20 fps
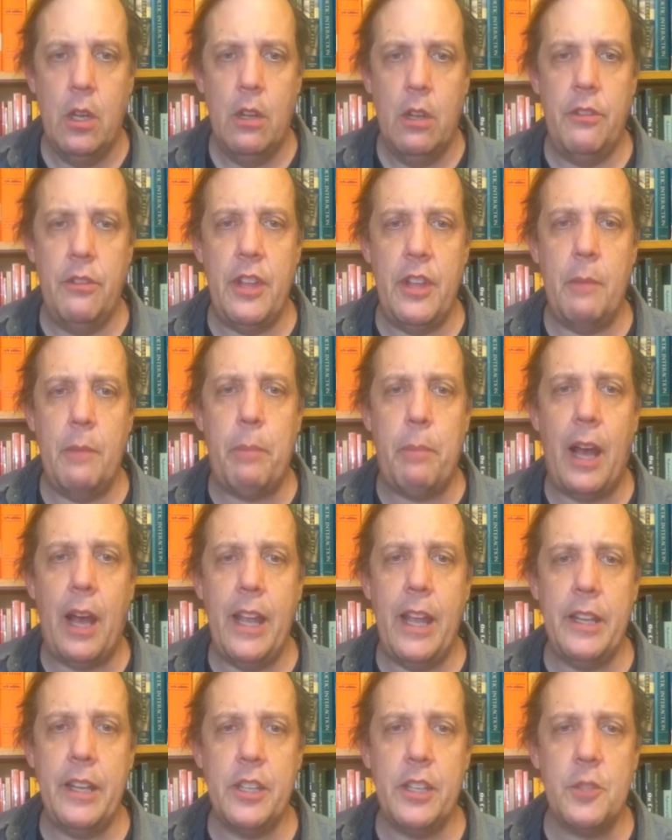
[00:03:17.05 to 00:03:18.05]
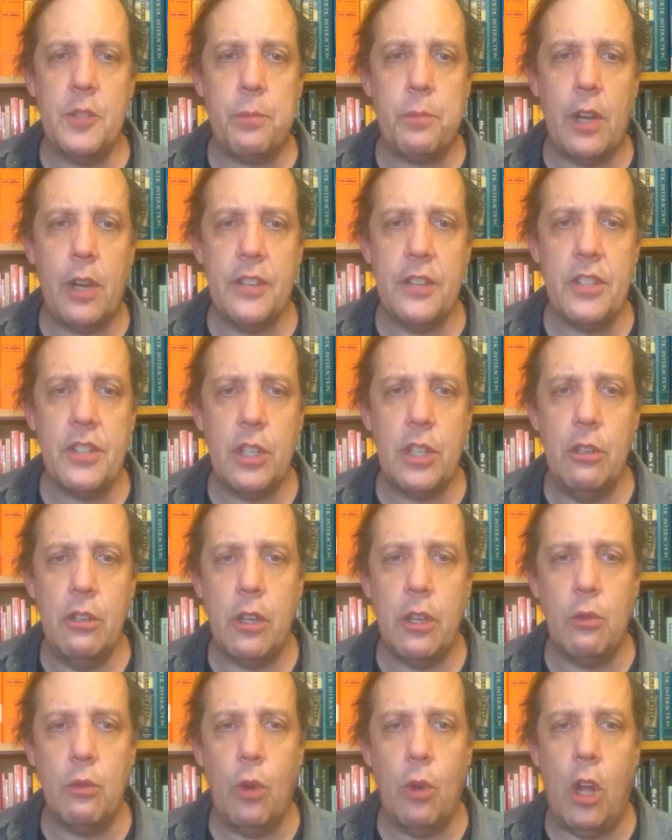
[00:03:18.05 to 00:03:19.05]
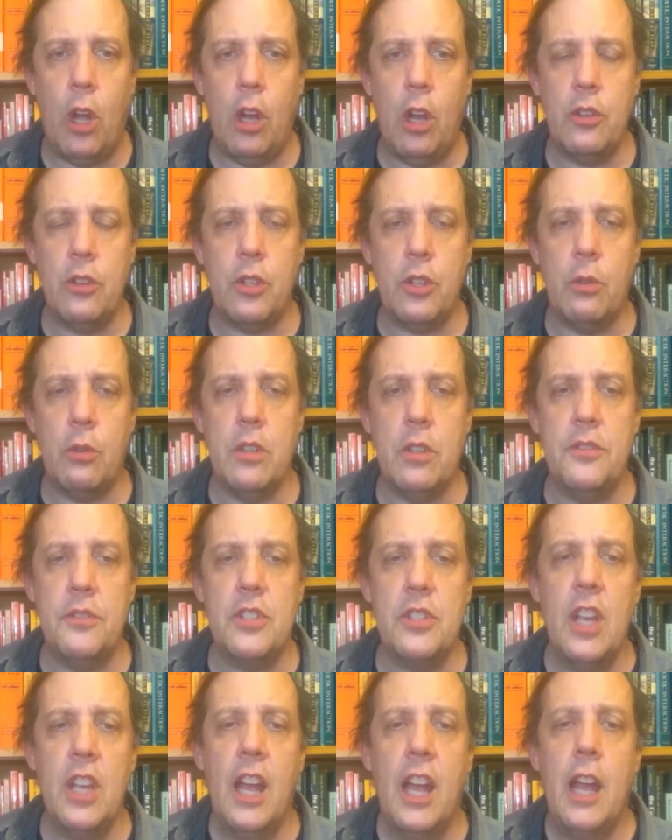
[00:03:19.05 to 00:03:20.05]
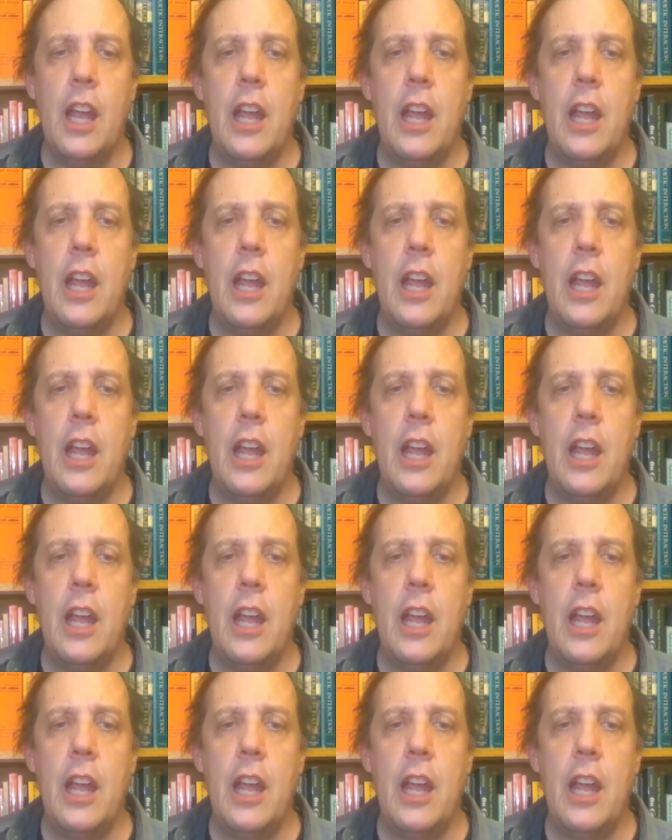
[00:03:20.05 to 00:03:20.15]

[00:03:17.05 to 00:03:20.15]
that piety is prosecuting wrongdoers